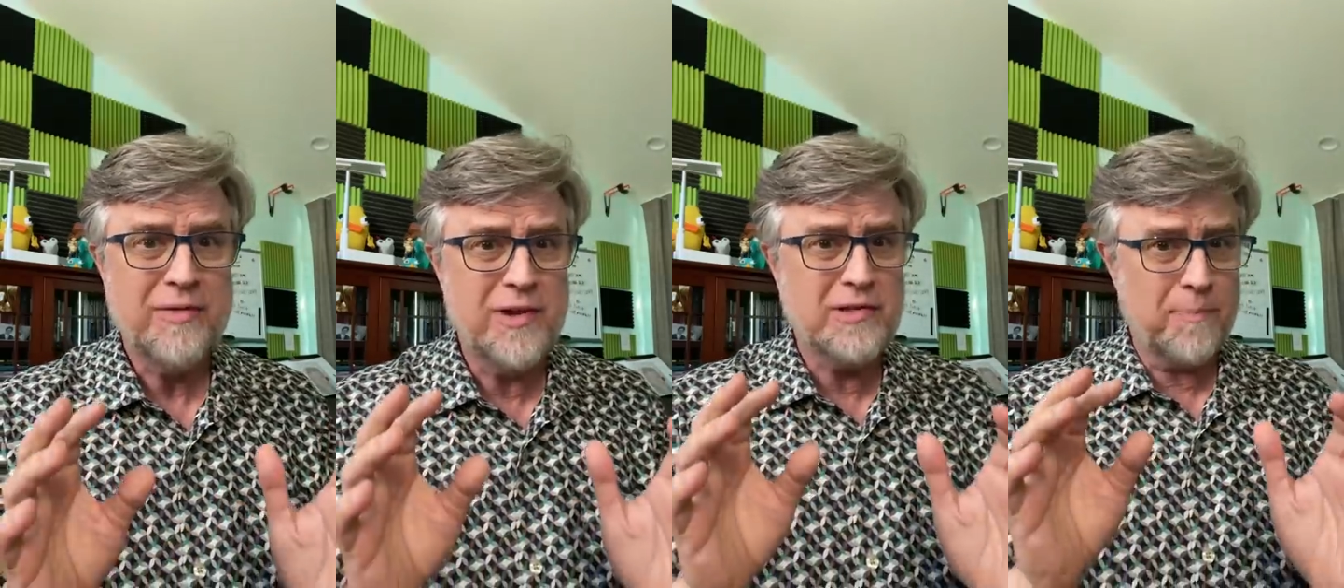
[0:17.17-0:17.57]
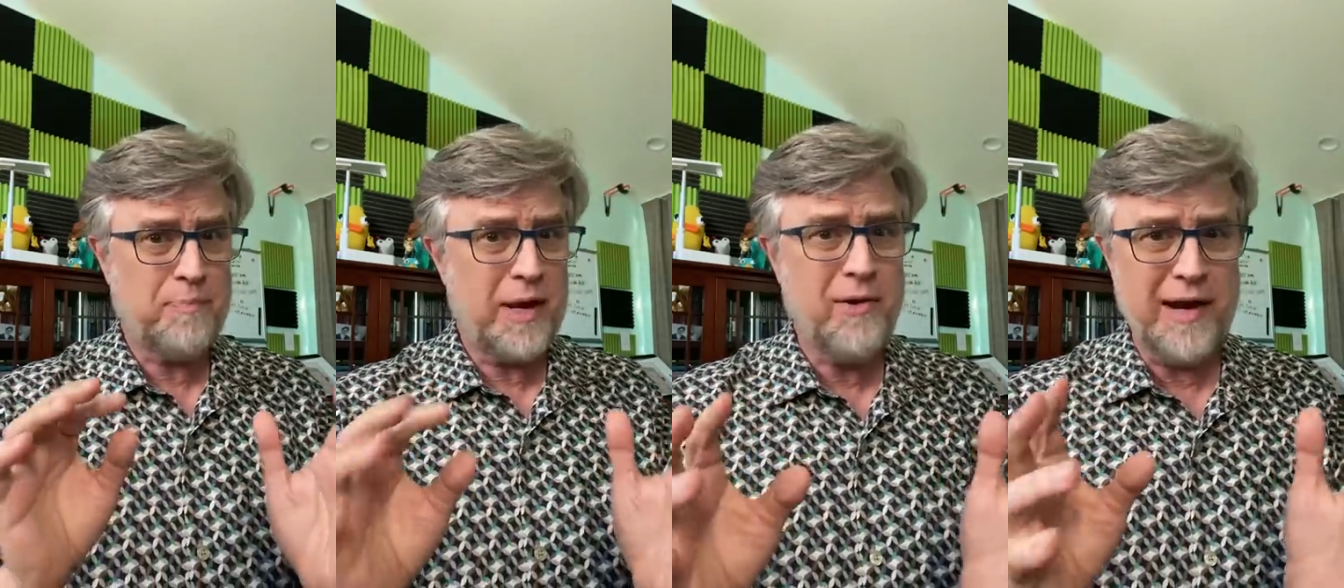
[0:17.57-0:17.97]
there's a
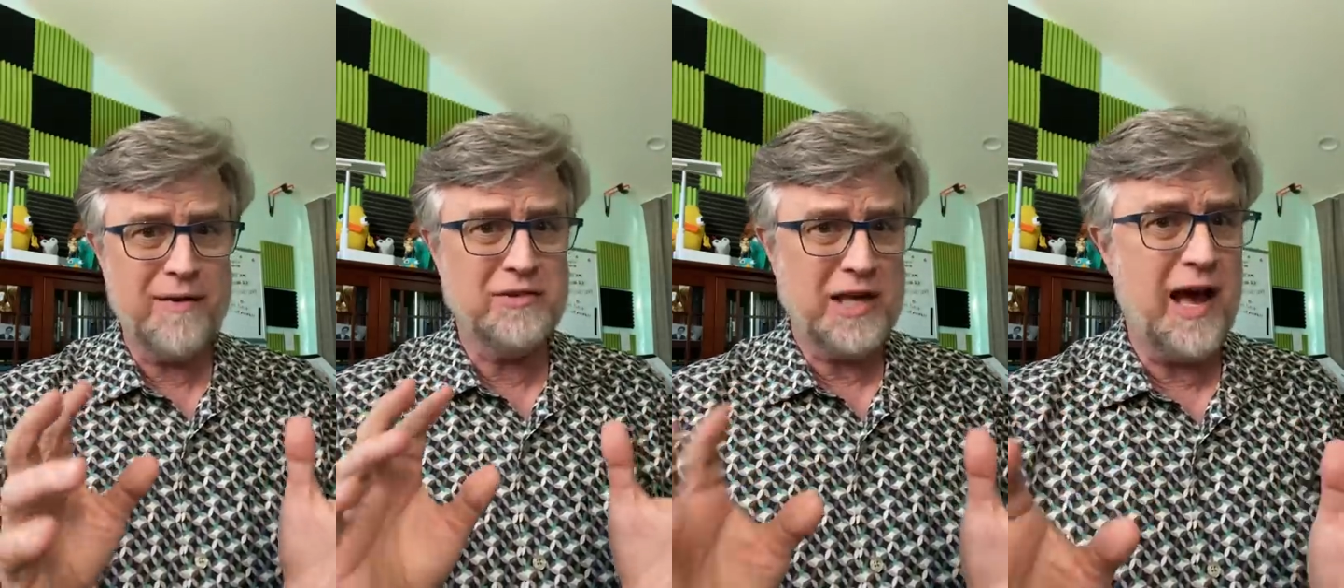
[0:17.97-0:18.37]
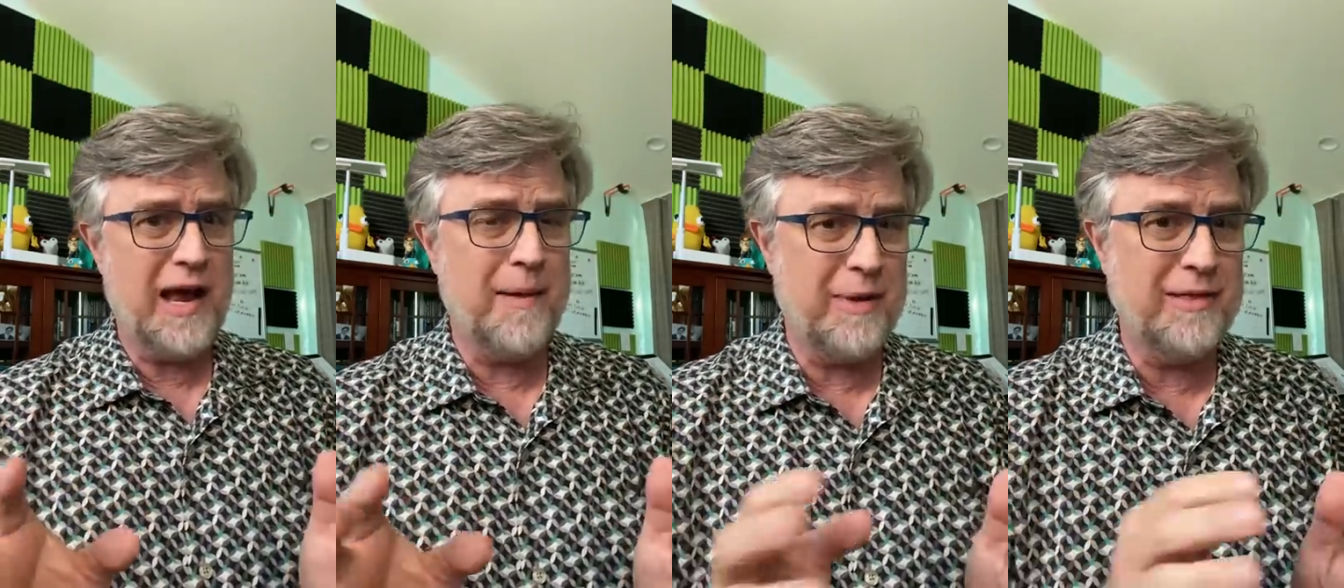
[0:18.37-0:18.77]
period of
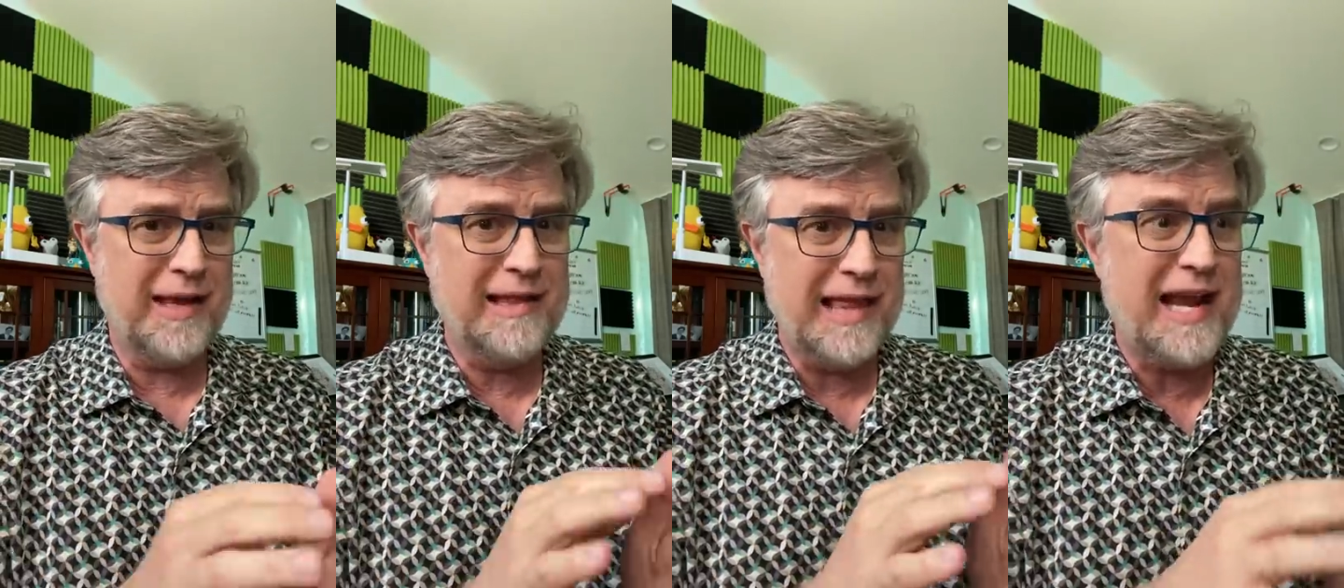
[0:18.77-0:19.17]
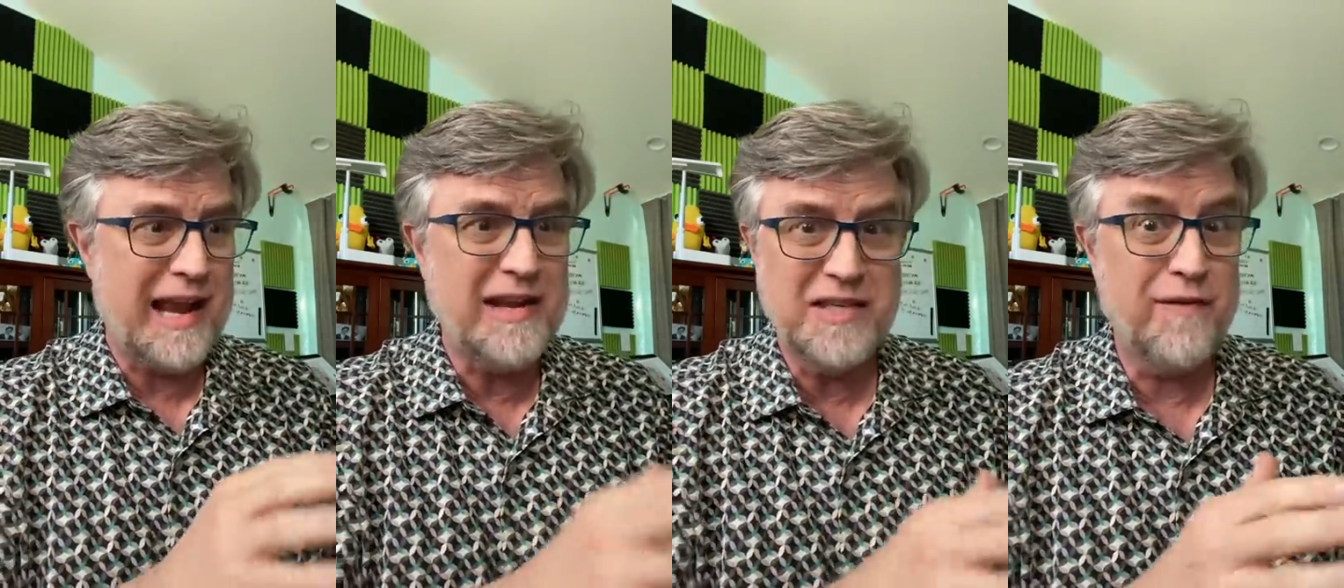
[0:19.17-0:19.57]
time in the
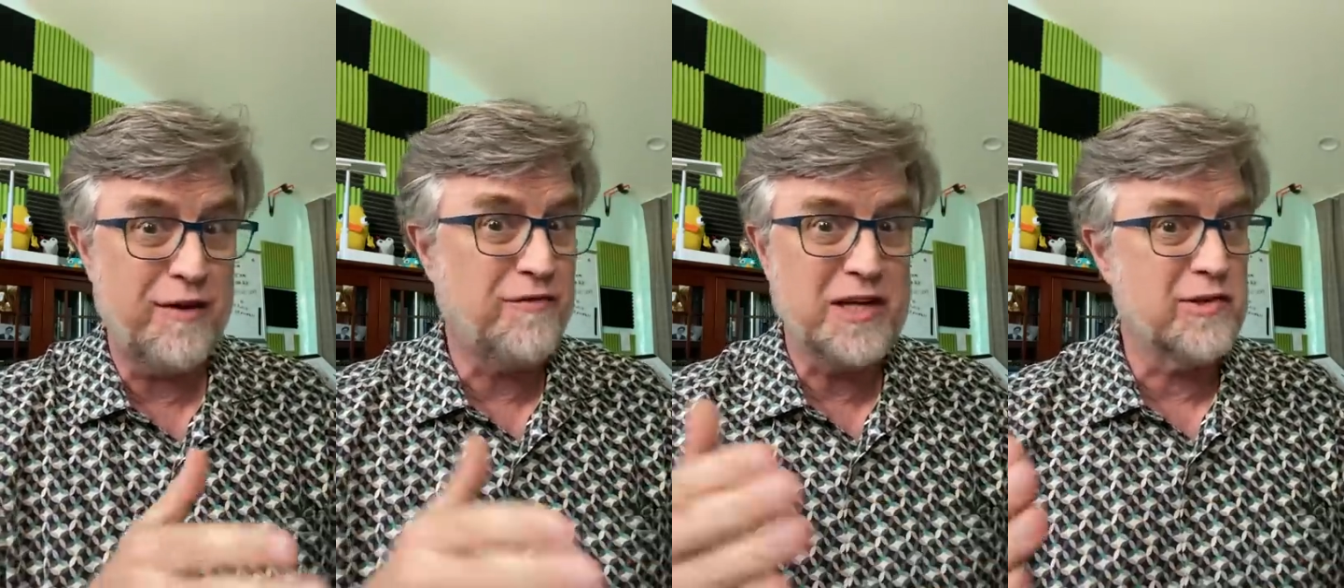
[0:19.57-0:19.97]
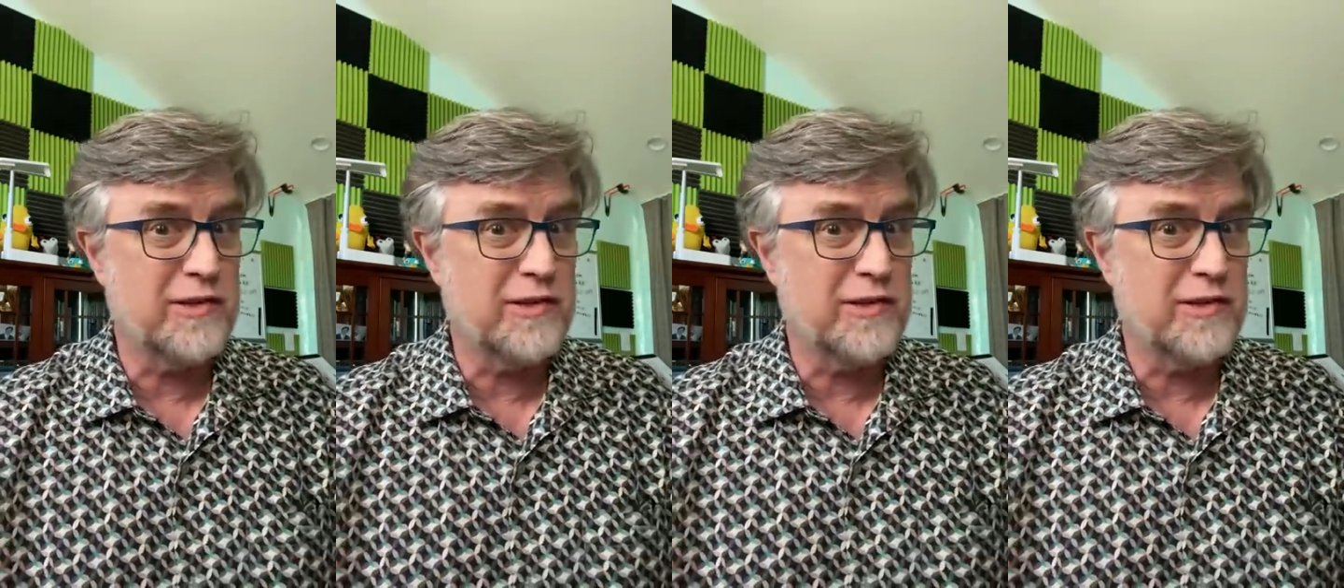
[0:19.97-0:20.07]
late 1850s,